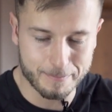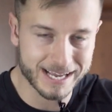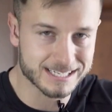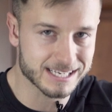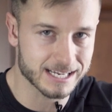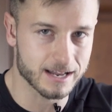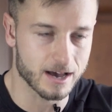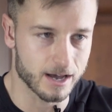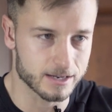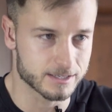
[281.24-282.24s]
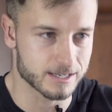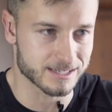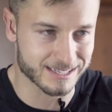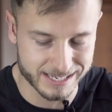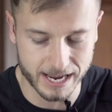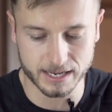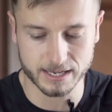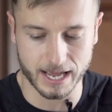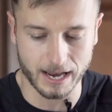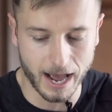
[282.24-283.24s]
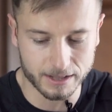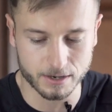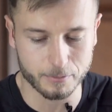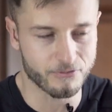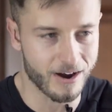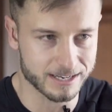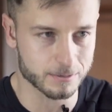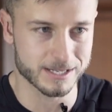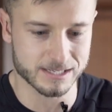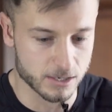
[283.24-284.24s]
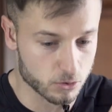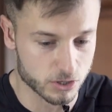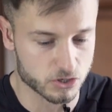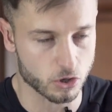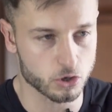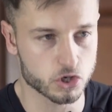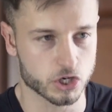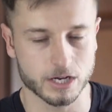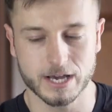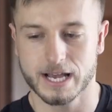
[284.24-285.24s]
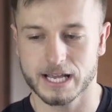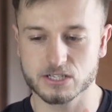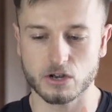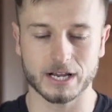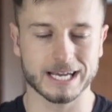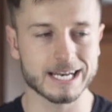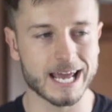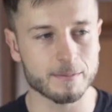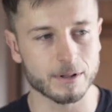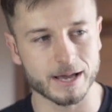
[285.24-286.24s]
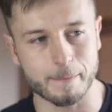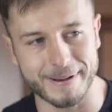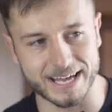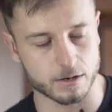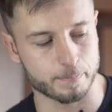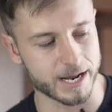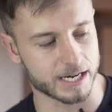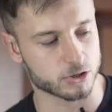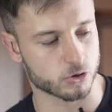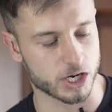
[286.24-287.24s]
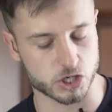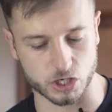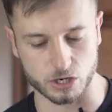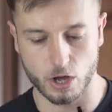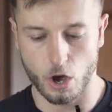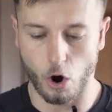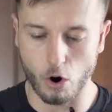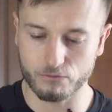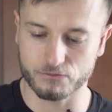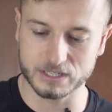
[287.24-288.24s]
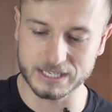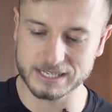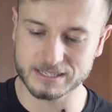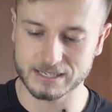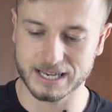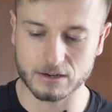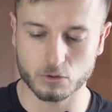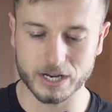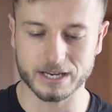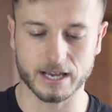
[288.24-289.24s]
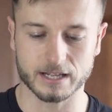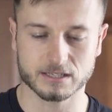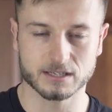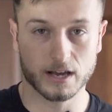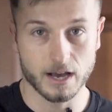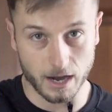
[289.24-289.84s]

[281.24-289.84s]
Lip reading: mixing the zinc and other vitamins into the solution, it's gonna enable a better penetration of these ingredients